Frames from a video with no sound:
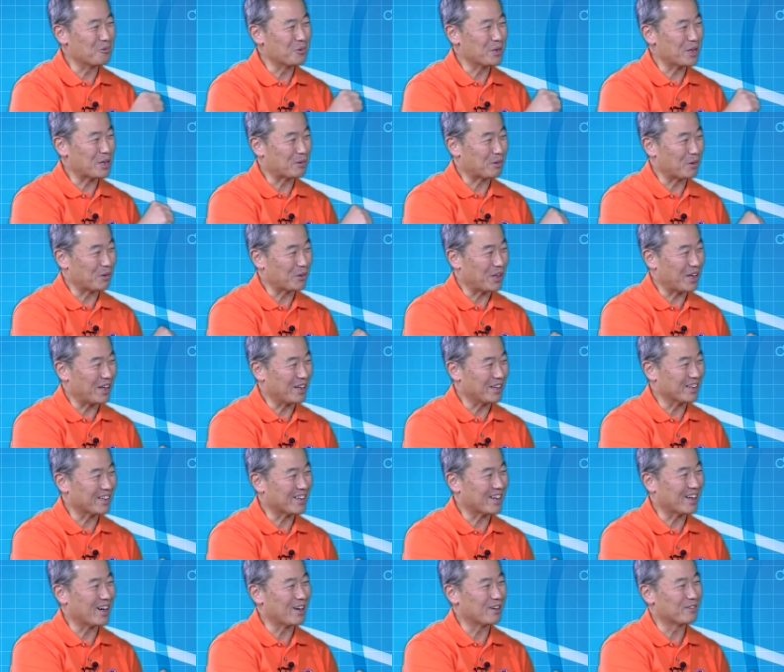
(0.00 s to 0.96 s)
weak rotator
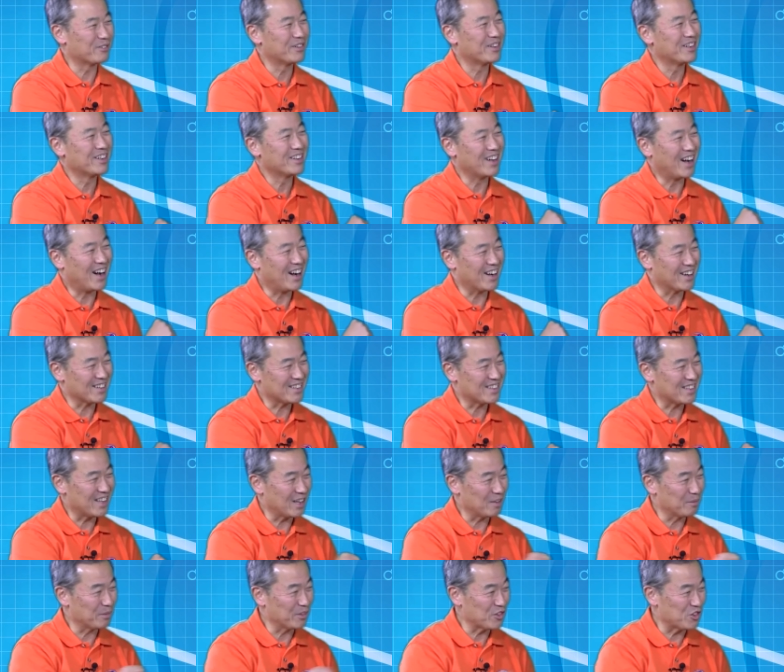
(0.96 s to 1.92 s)
cuff,
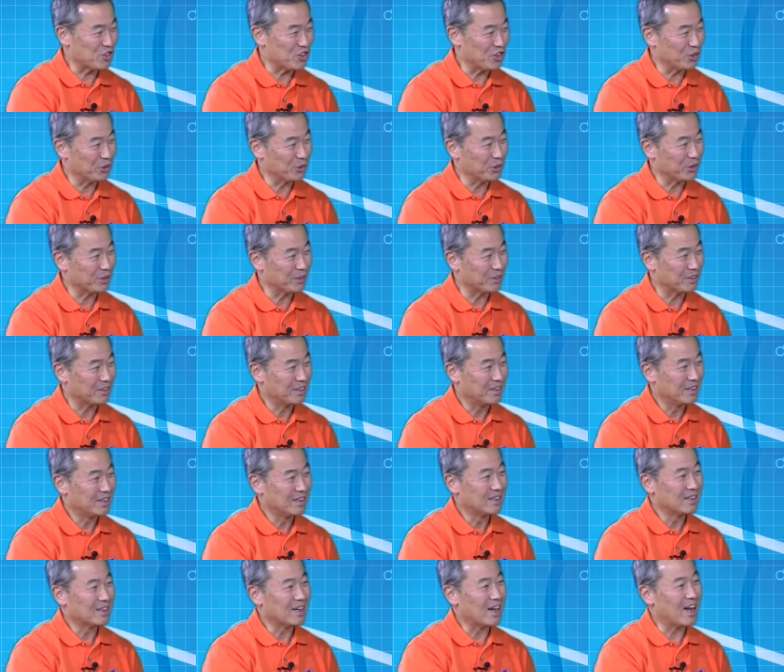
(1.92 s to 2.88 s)
unstable shoulder.
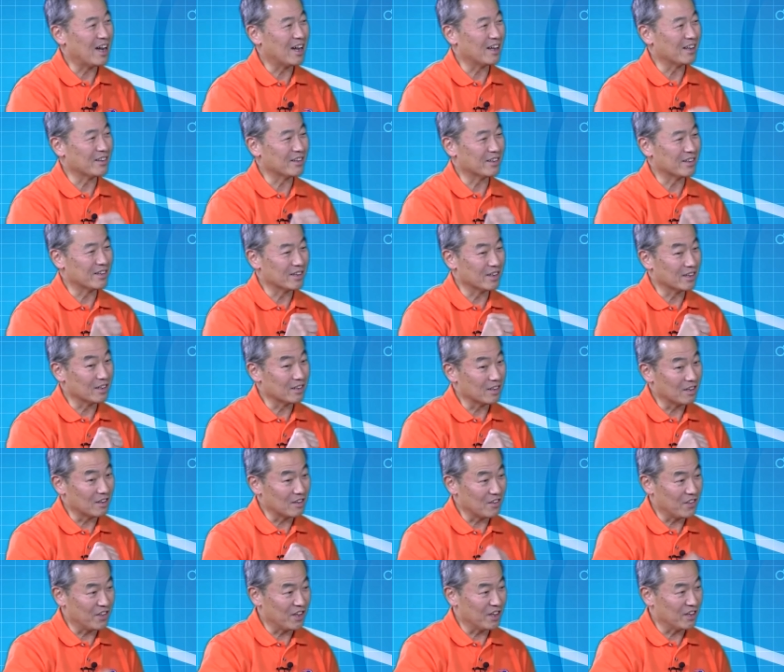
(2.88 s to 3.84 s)
Right. And uh,
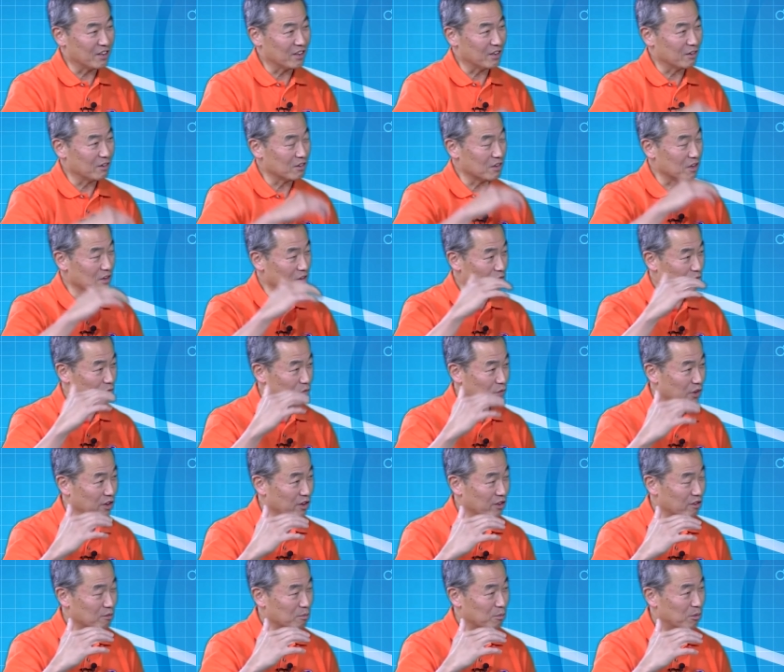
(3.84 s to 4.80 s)
then the,
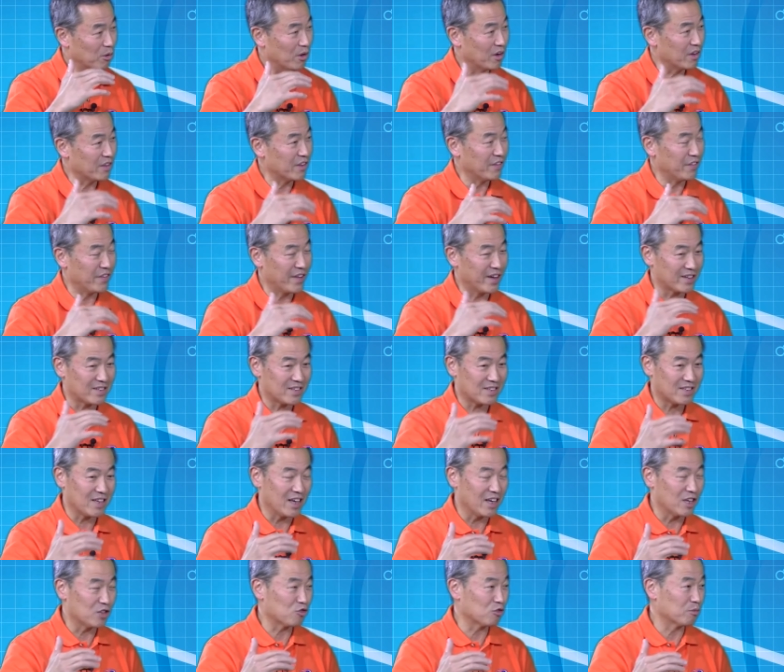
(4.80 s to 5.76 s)
furthermore, the next
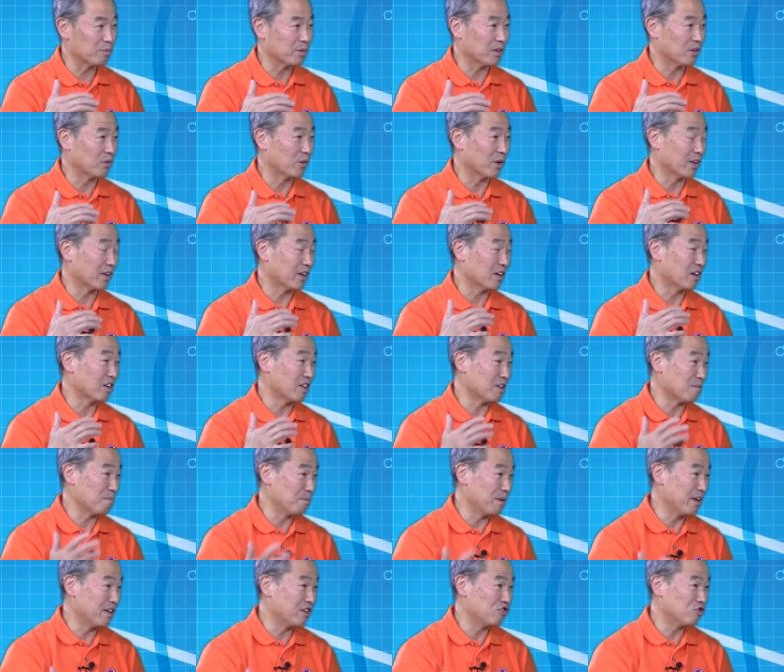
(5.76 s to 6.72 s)
stage will be what they call
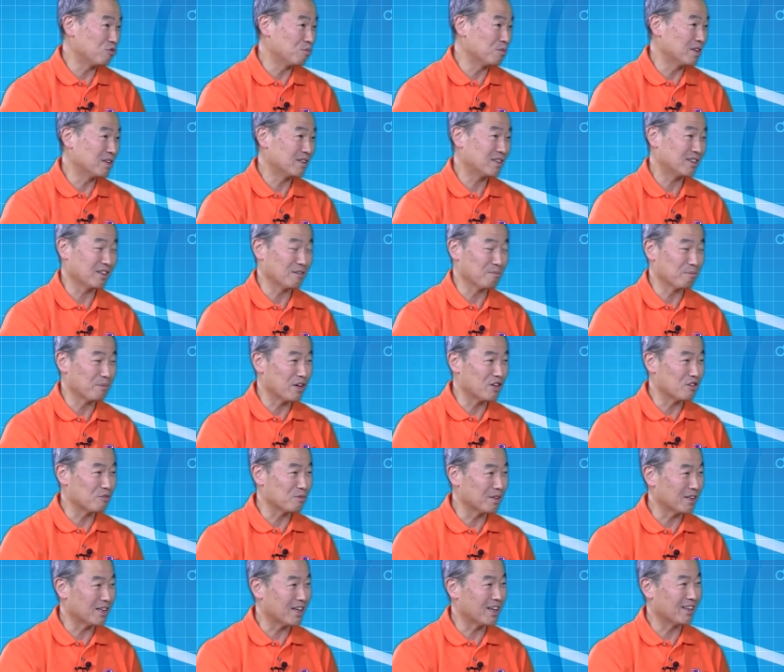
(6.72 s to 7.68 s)
impingement,
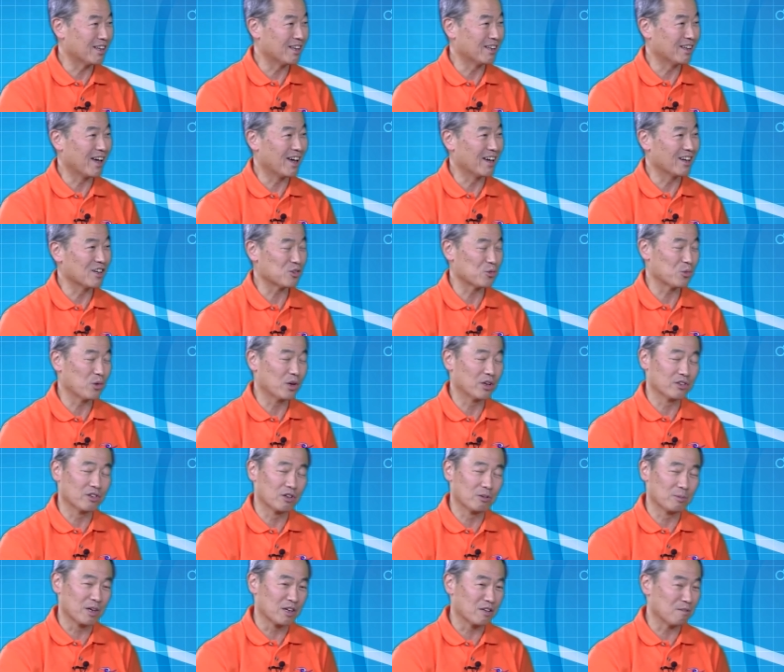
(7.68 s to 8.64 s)
impingement tendonitis, well
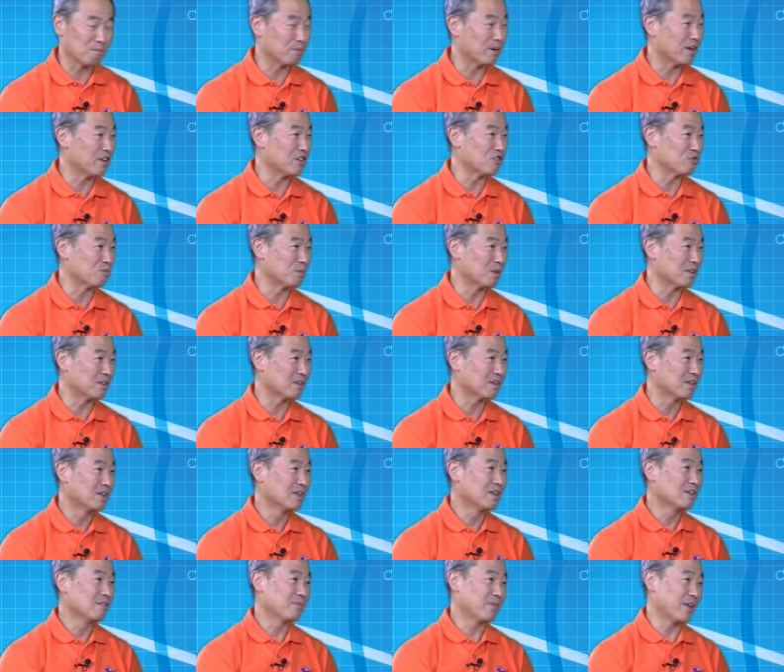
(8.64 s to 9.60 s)
known about impingement.
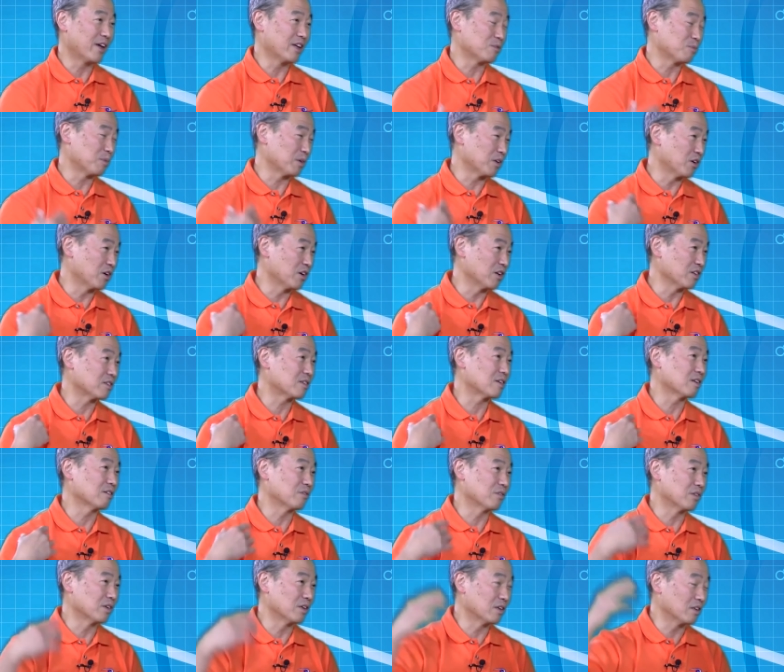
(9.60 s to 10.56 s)
That's because
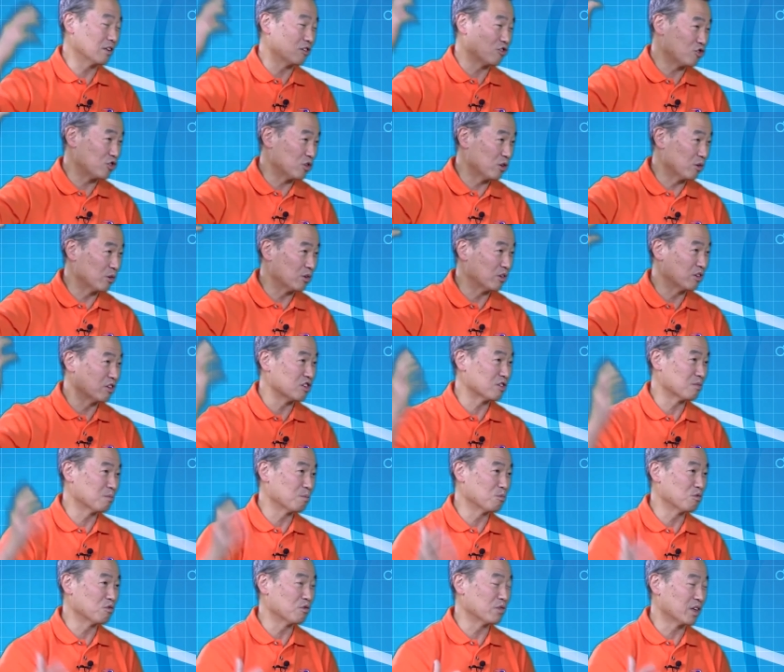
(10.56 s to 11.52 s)
of uh, the shoulder is
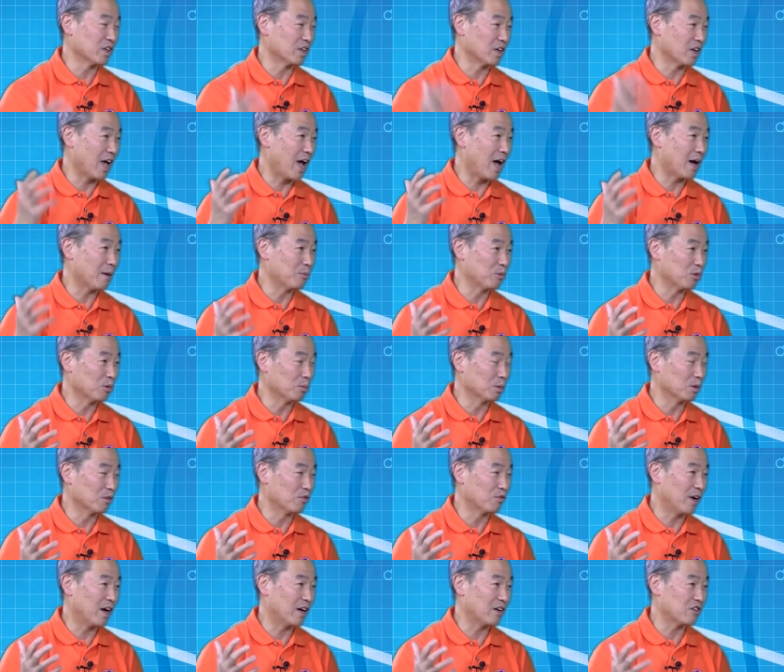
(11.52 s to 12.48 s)
moving in
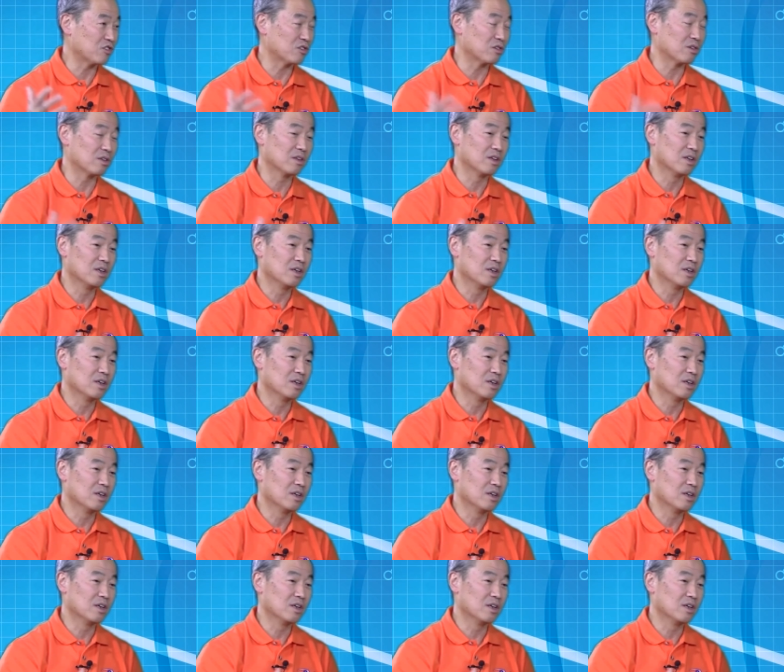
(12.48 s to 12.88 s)
abnormal fashion,